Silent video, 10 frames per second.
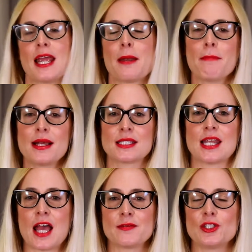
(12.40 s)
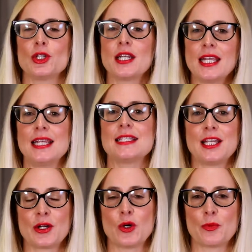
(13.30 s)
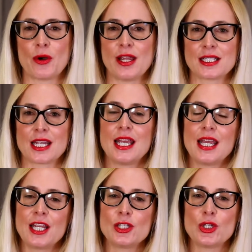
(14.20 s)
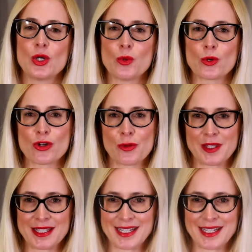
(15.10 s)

10 must-haves that you can easily incorporate into your wardrobe this